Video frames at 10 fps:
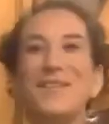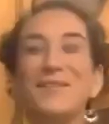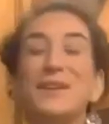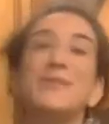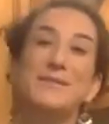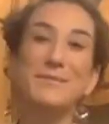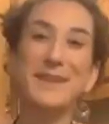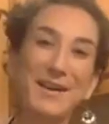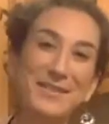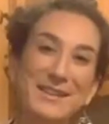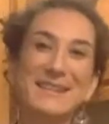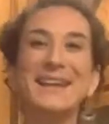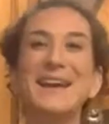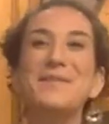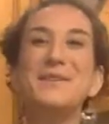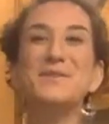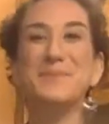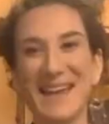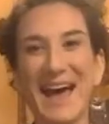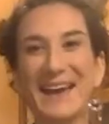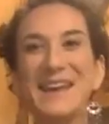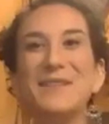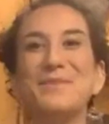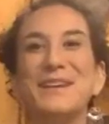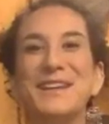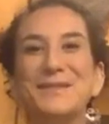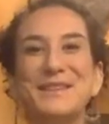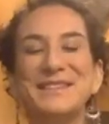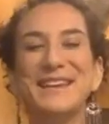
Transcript: Well, it wasn't me, obviously. It was my dad, but he was